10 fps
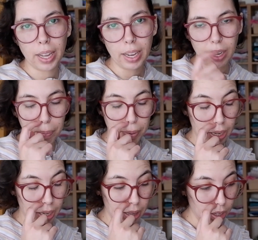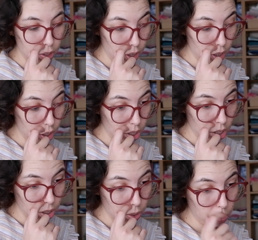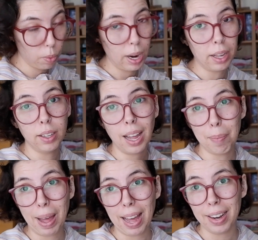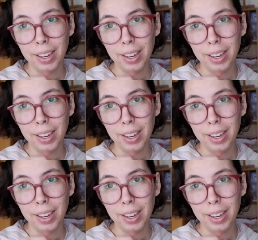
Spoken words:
ahead and pinning the darts while I'm at